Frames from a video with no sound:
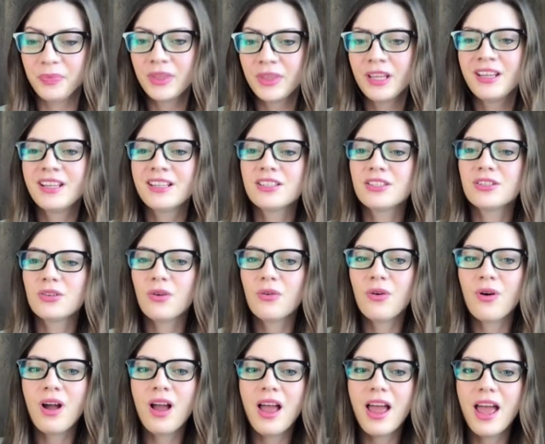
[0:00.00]

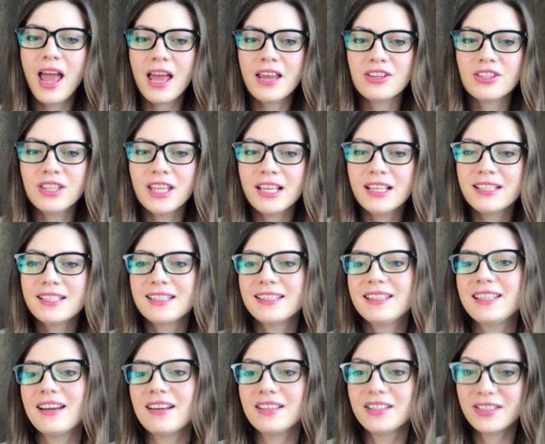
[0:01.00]
So hashtags, they
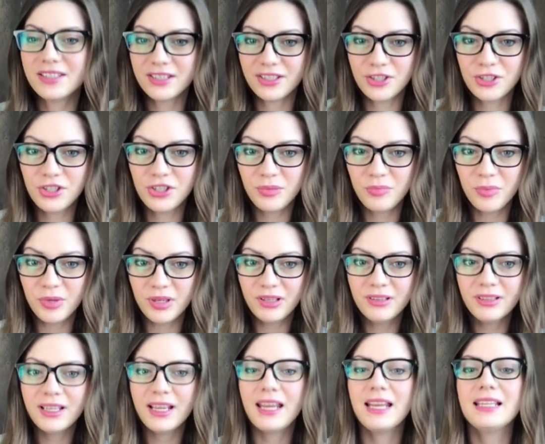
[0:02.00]
are
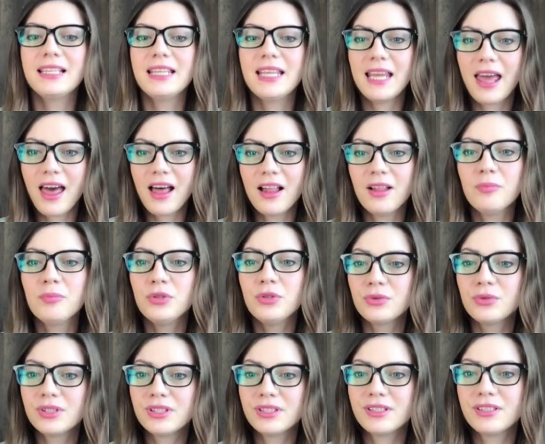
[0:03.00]
searchable and they help
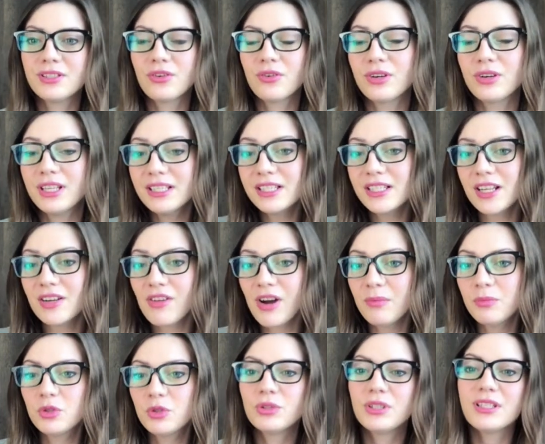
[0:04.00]
users on
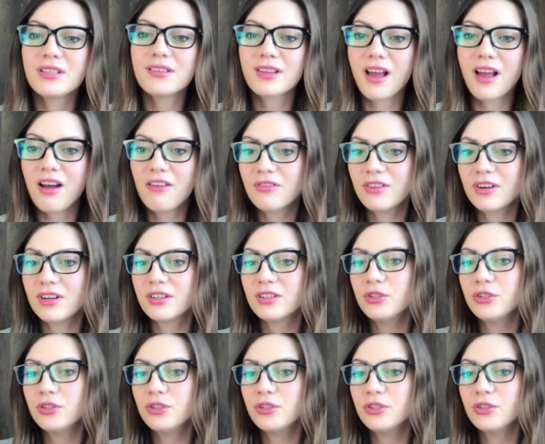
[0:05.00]
Instagram to discover